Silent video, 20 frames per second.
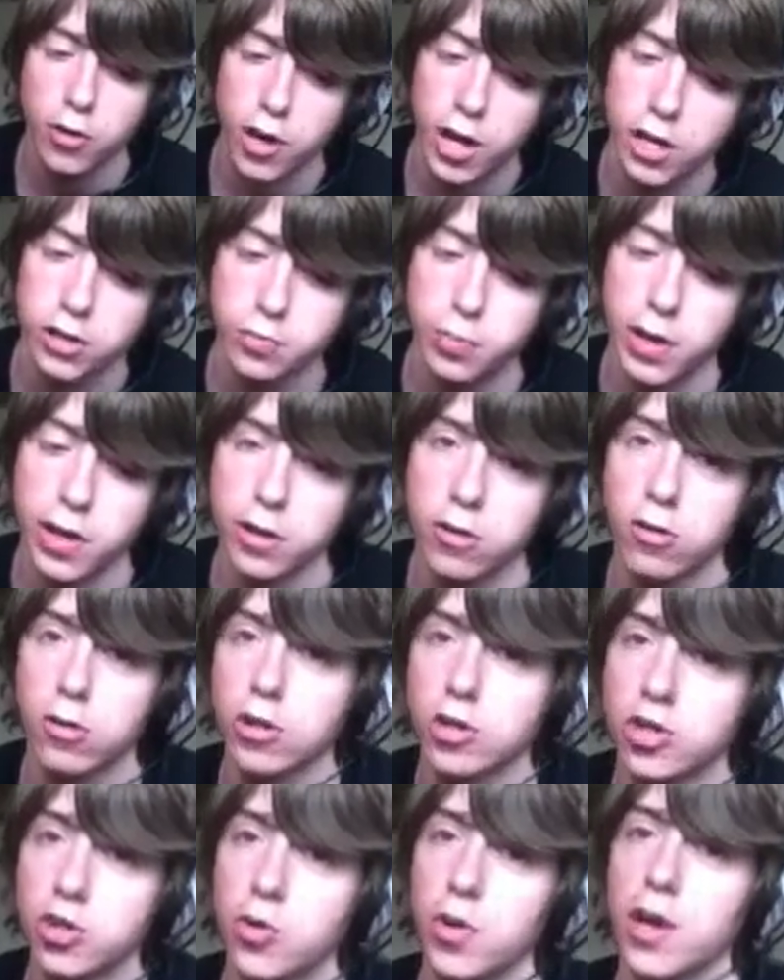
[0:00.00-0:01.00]
you guys play Call
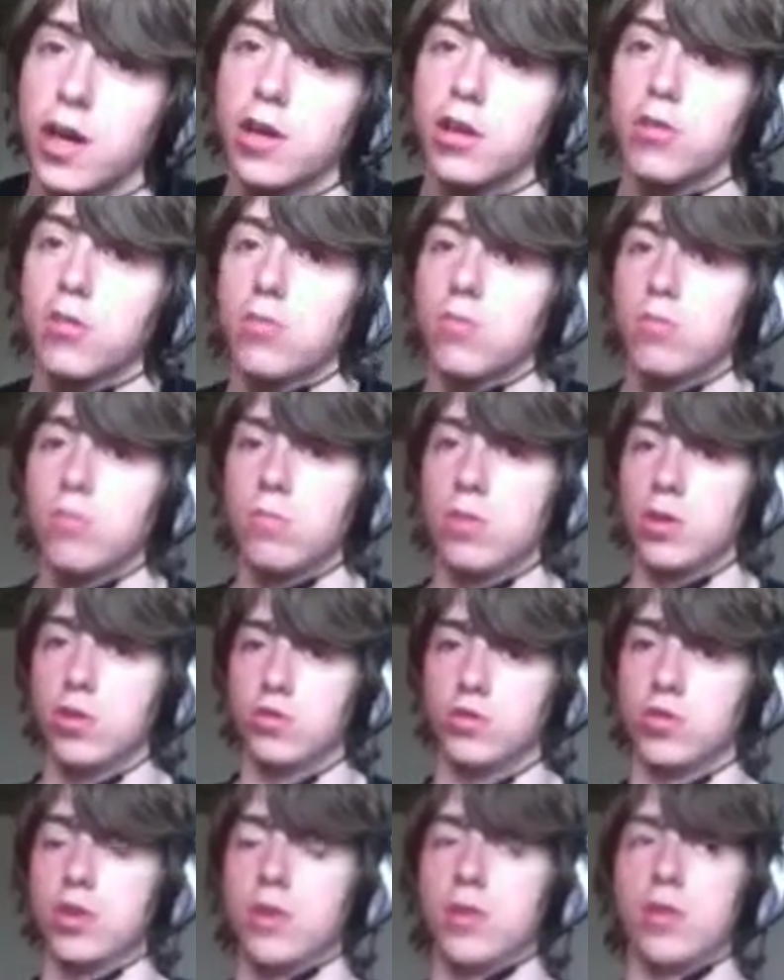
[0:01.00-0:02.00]
of Duty
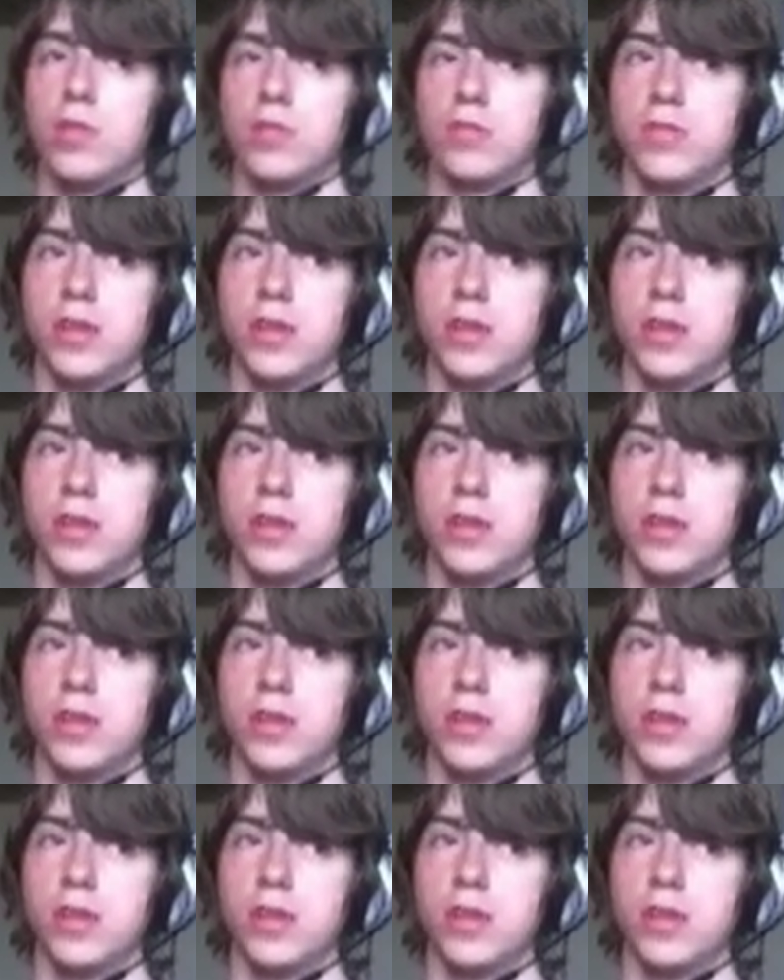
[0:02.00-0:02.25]
you'll see the